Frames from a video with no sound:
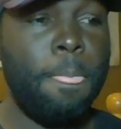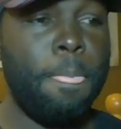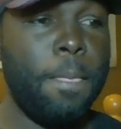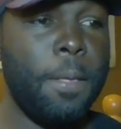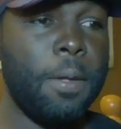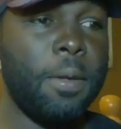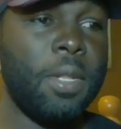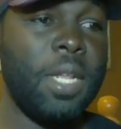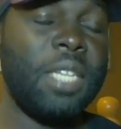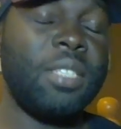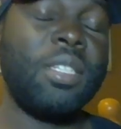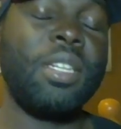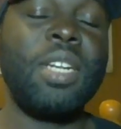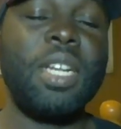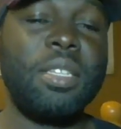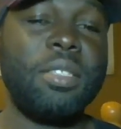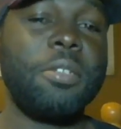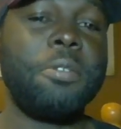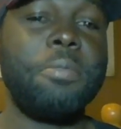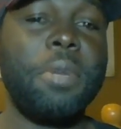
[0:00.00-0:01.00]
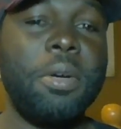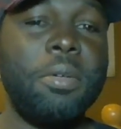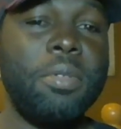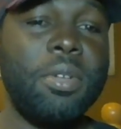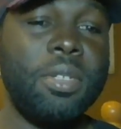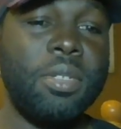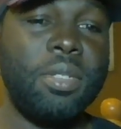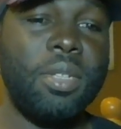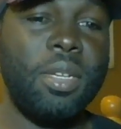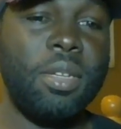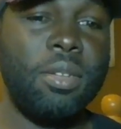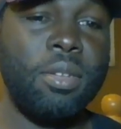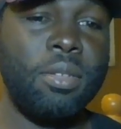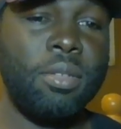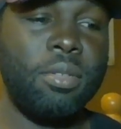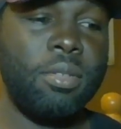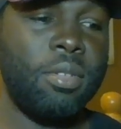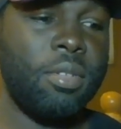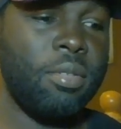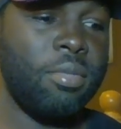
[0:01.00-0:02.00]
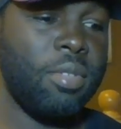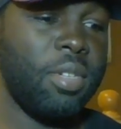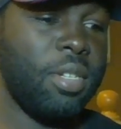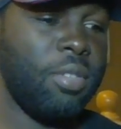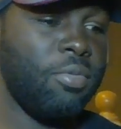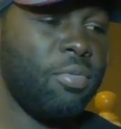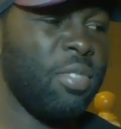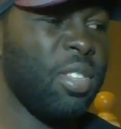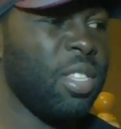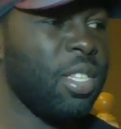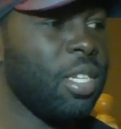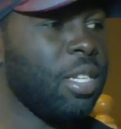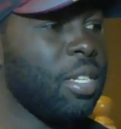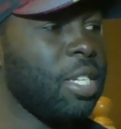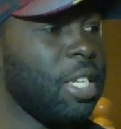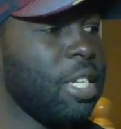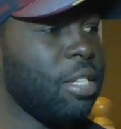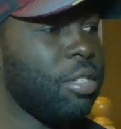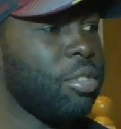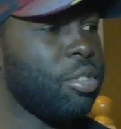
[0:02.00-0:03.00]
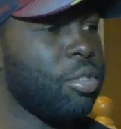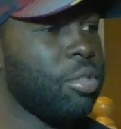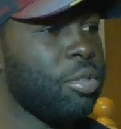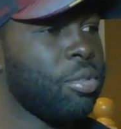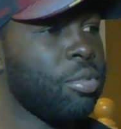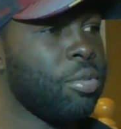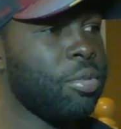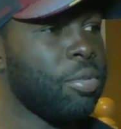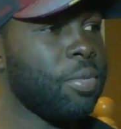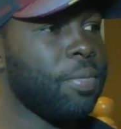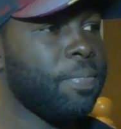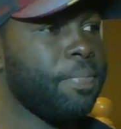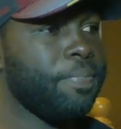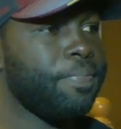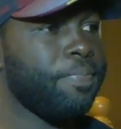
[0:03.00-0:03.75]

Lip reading: You know, that's the nice thing about real estate. You don't really need to